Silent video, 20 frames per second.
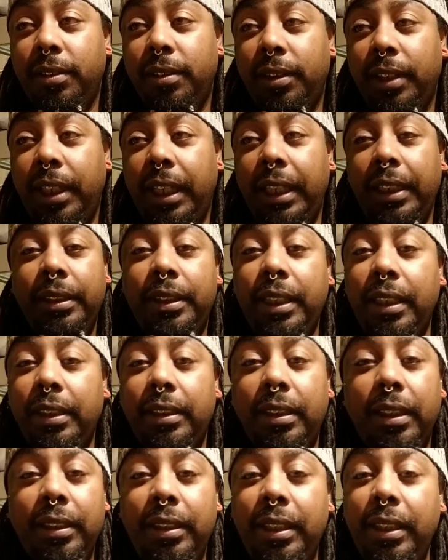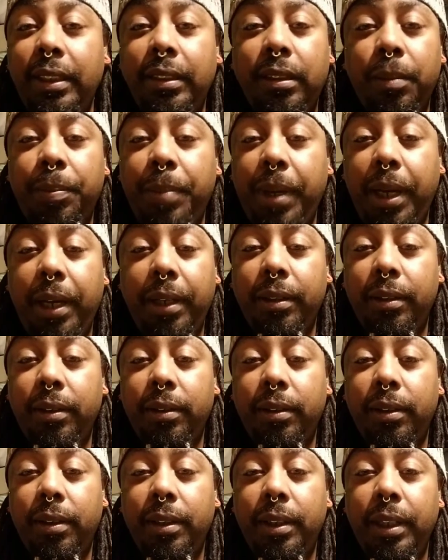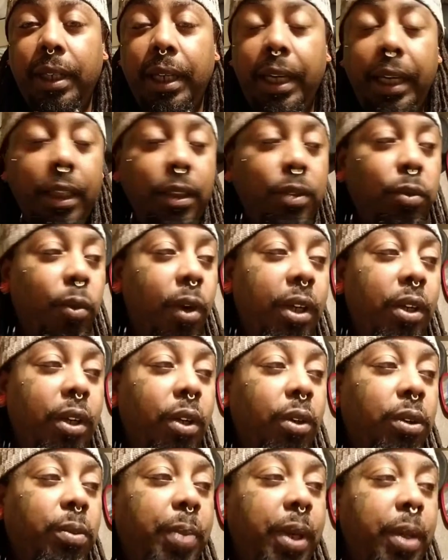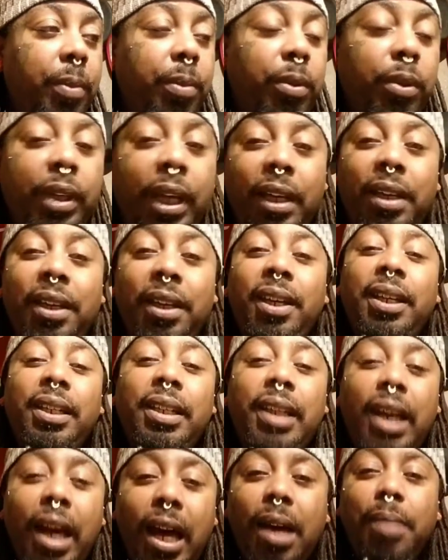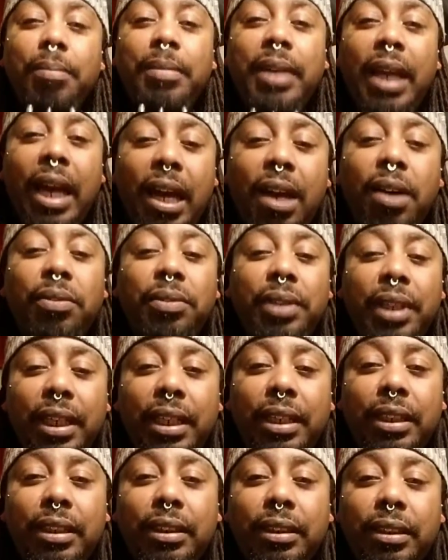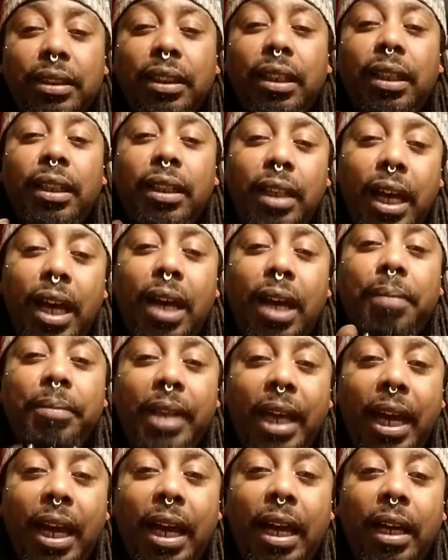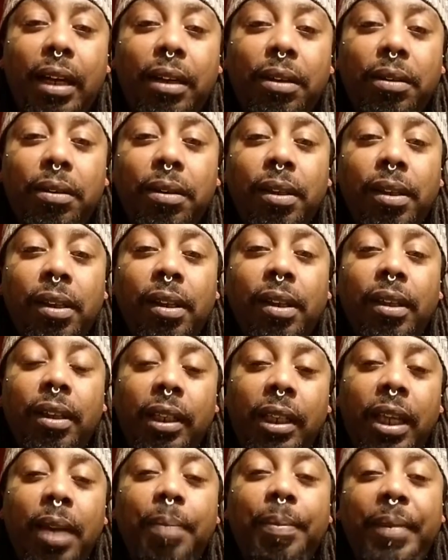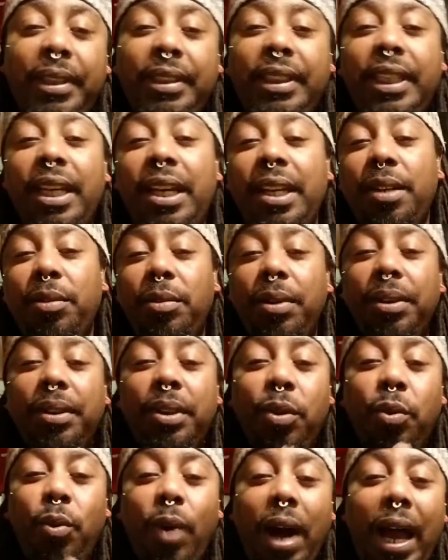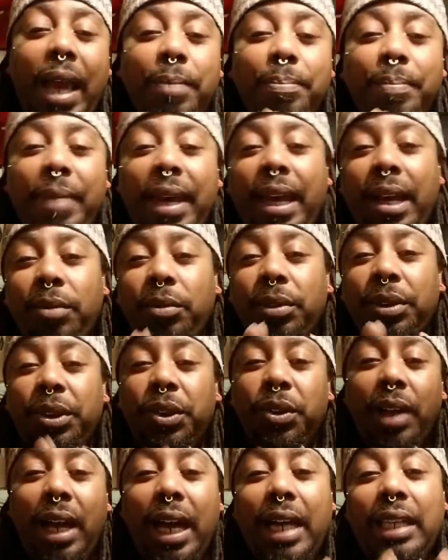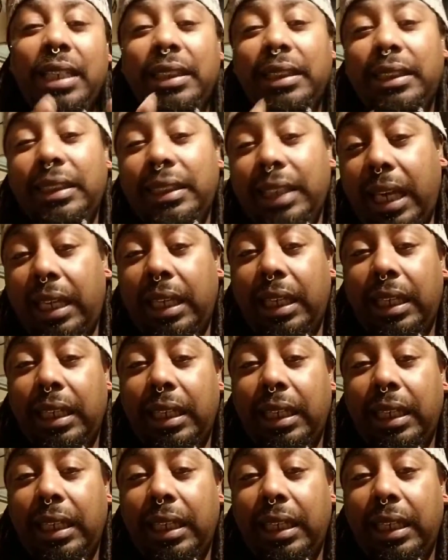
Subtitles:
he's just a dissipator. He's one of those people that, calm down, niggas, calm down. Let me tell you what the white man was trying to say.